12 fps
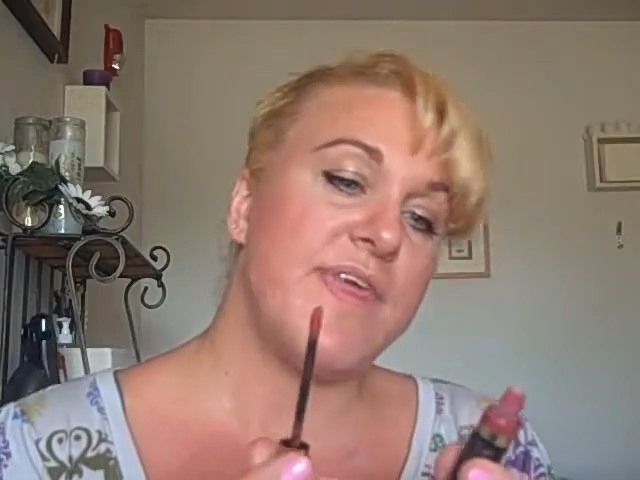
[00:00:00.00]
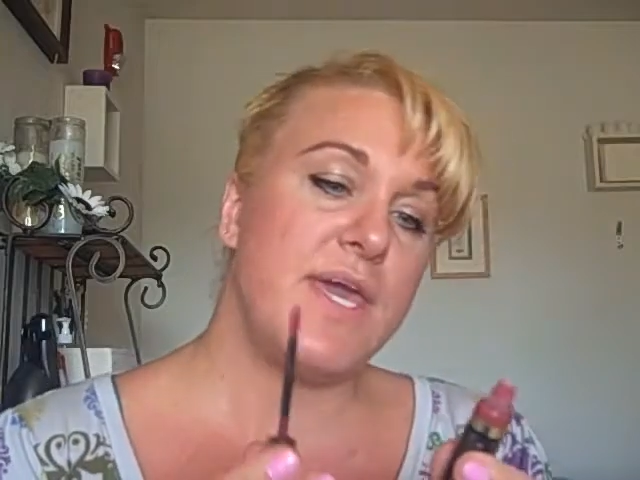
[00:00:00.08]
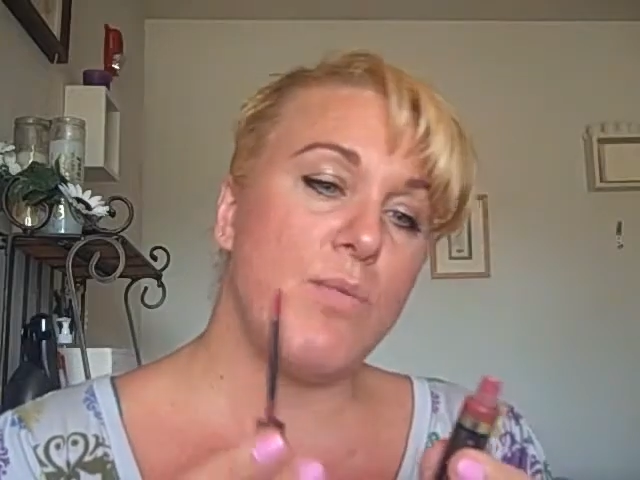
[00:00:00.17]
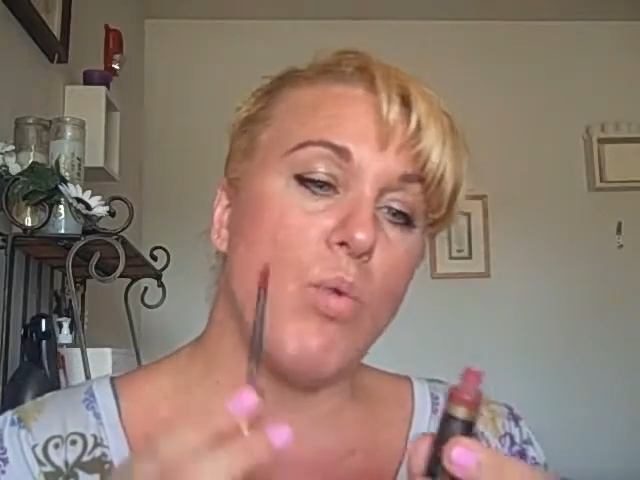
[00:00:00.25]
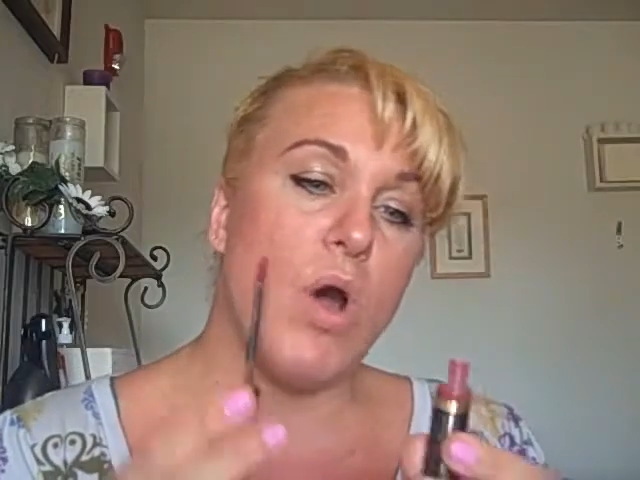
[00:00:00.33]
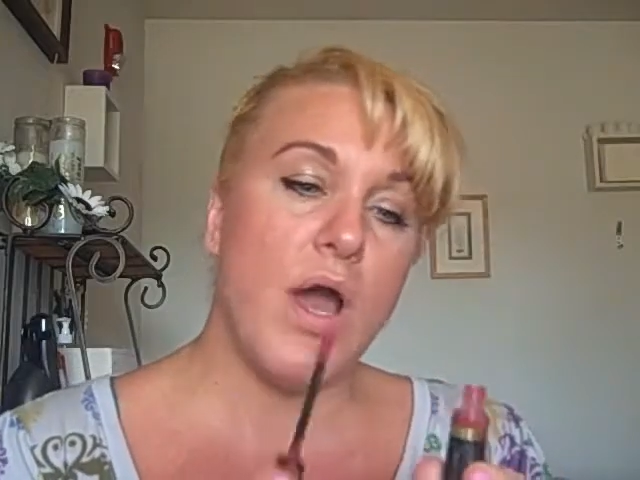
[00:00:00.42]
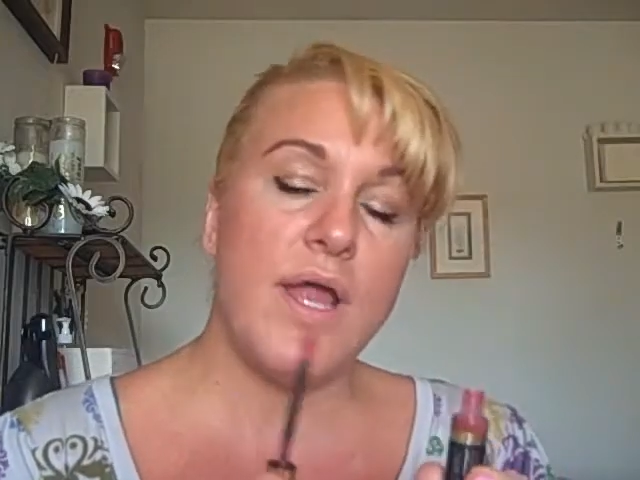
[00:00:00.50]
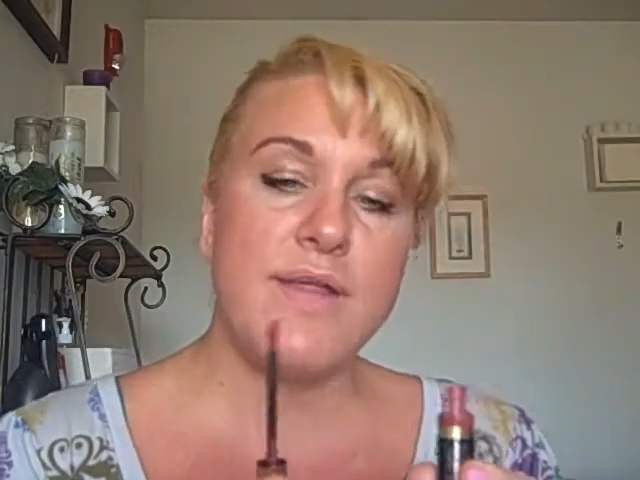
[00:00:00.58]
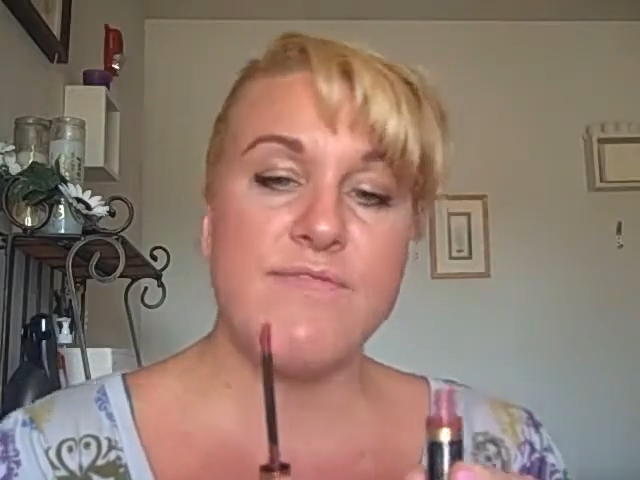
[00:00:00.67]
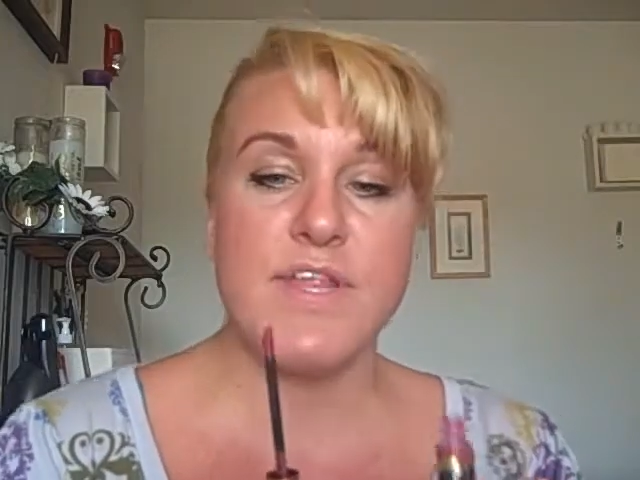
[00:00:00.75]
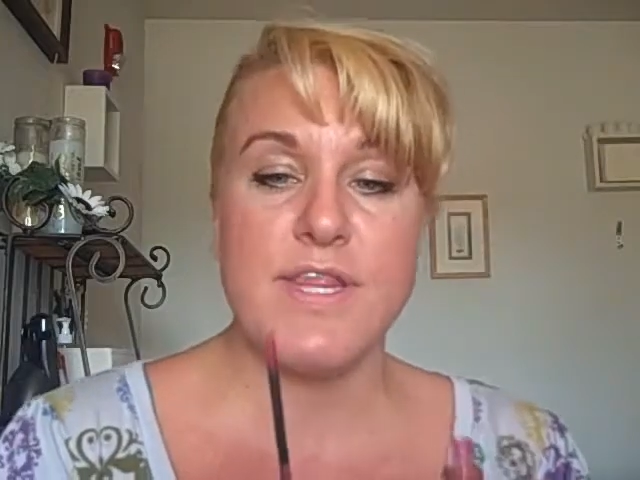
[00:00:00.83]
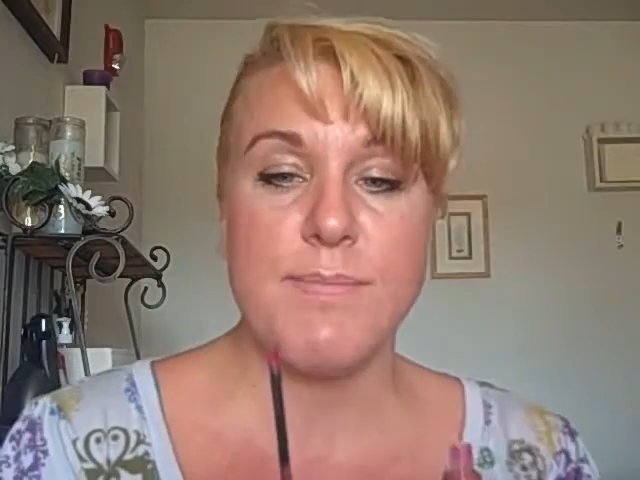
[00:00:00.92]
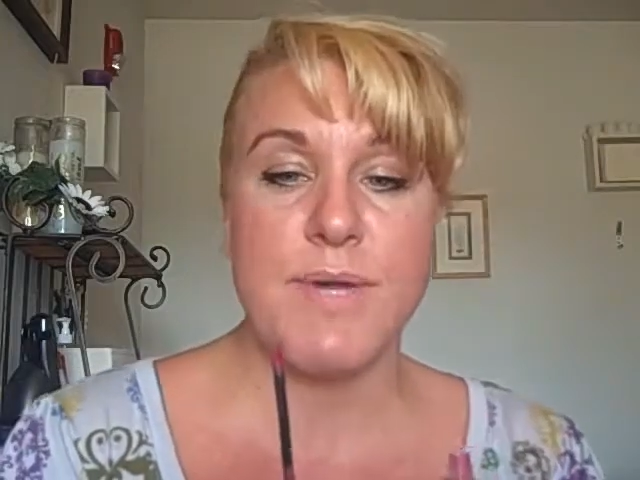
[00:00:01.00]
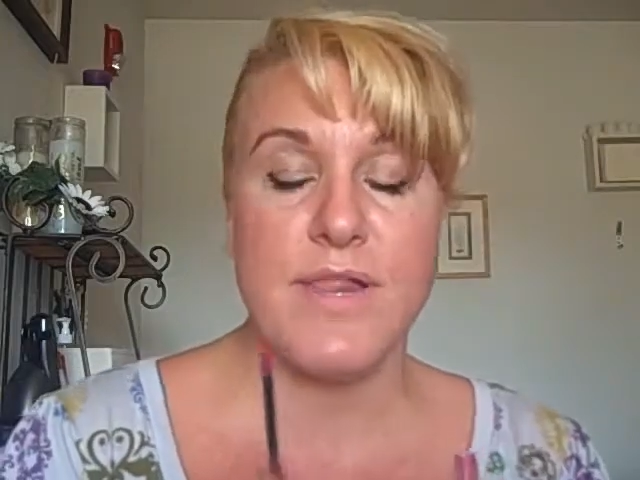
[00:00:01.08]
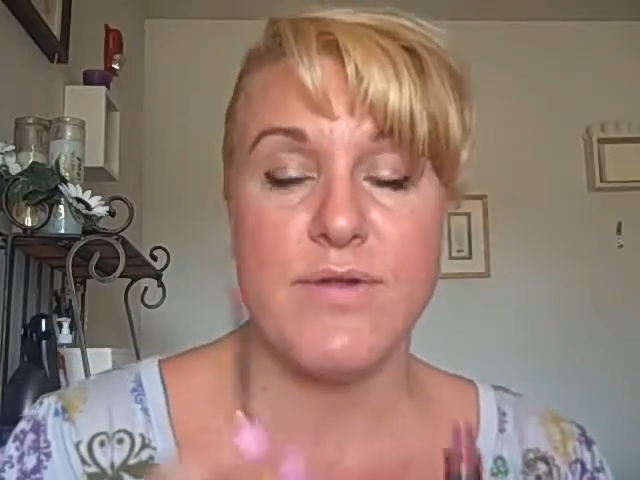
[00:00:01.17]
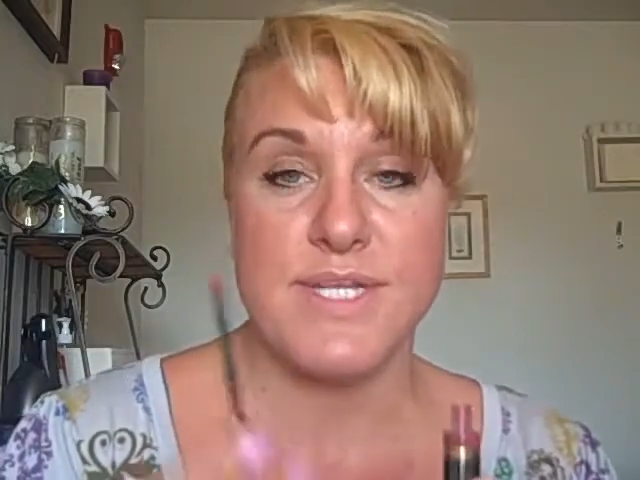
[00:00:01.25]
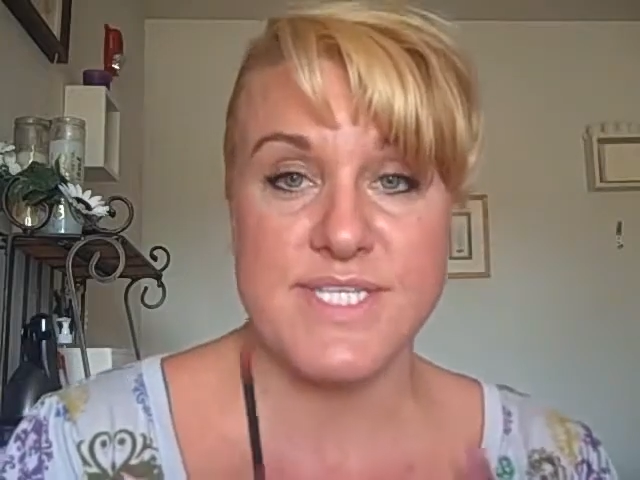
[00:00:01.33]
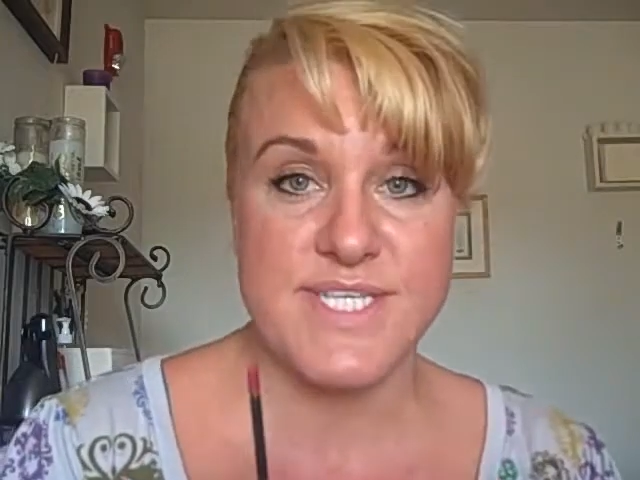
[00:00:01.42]
the wand of the lip
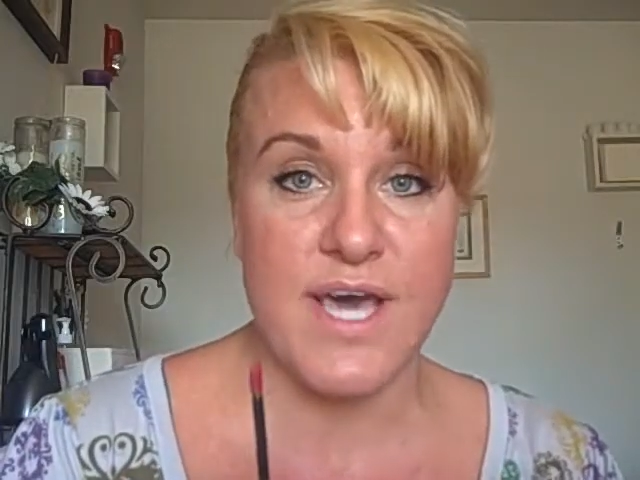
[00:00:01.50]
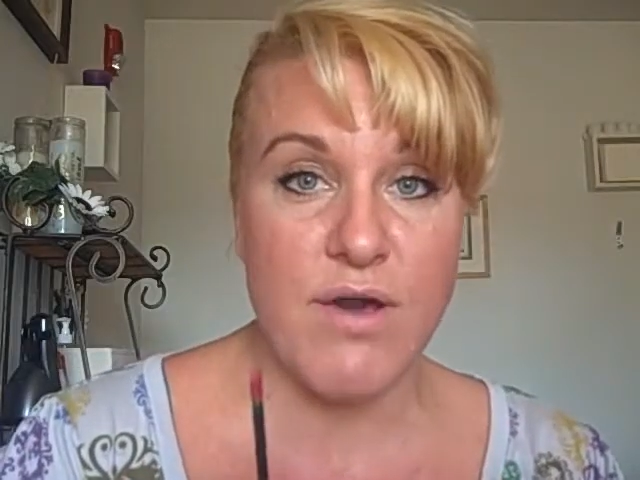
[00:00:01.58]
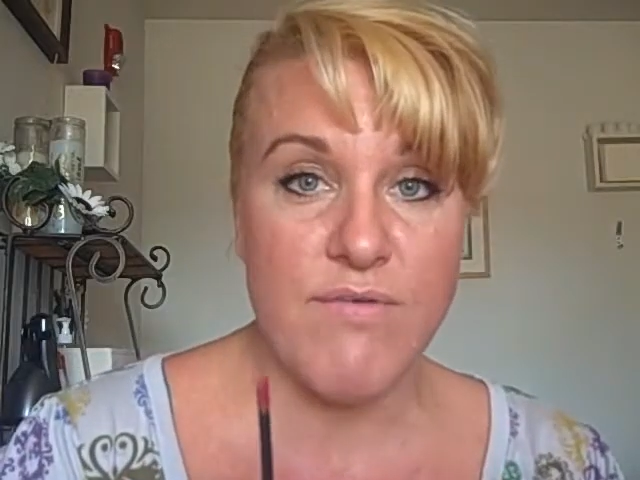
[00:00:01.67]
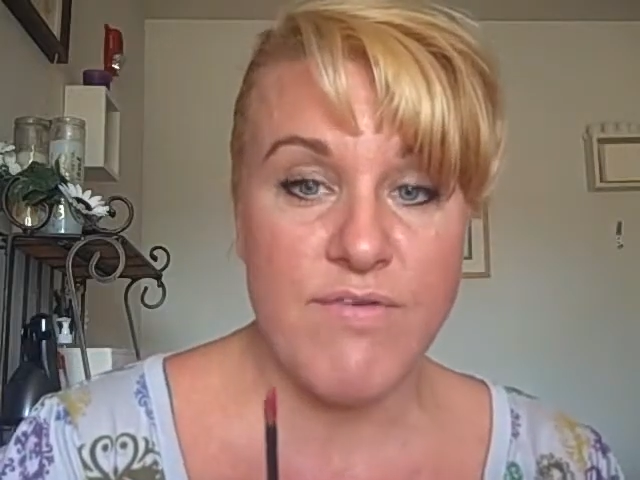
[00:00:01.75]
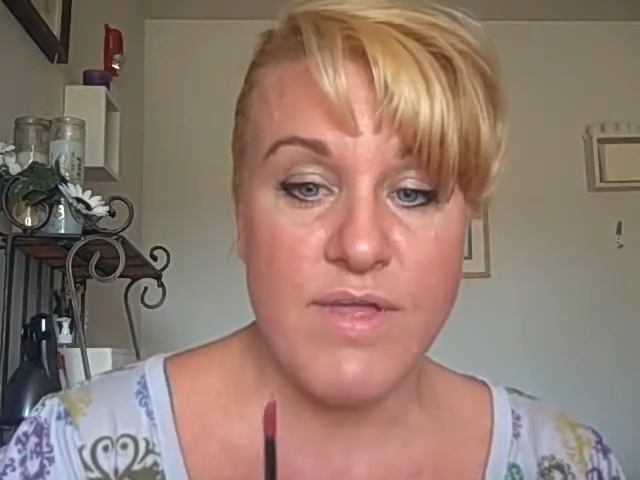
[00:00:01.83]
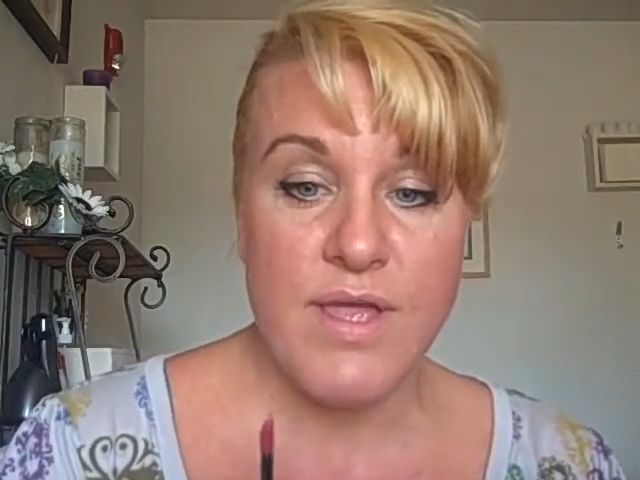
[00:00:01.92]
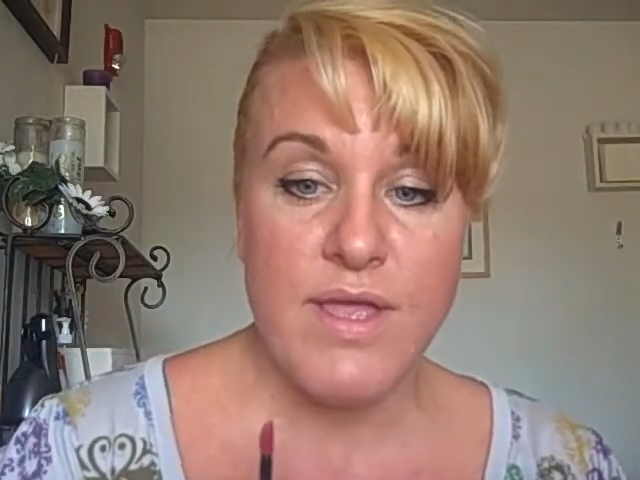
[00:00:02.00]
color itself